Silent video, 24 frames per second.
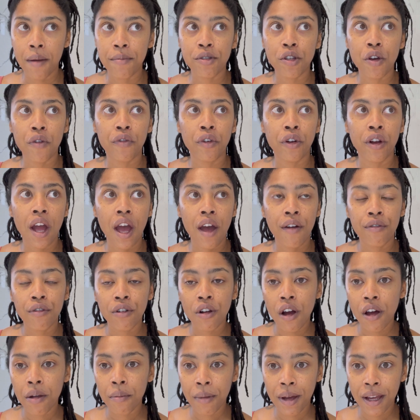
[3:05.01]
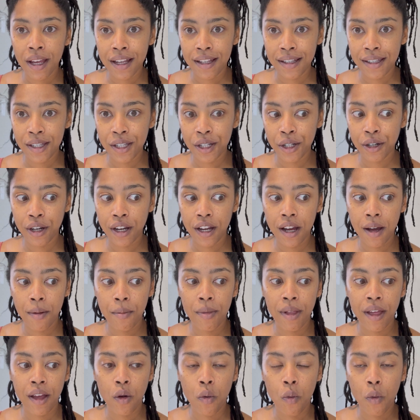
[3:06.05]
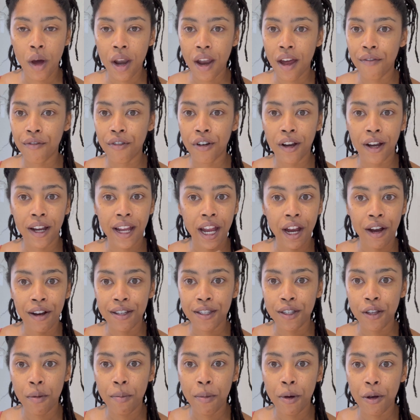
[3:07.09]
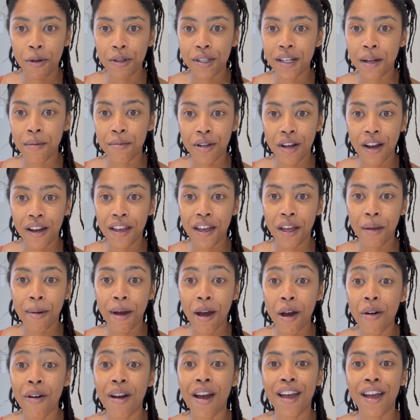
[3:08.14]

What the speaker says: So if you're ever on my Instagram, like whatever a carousel post I'm talking about,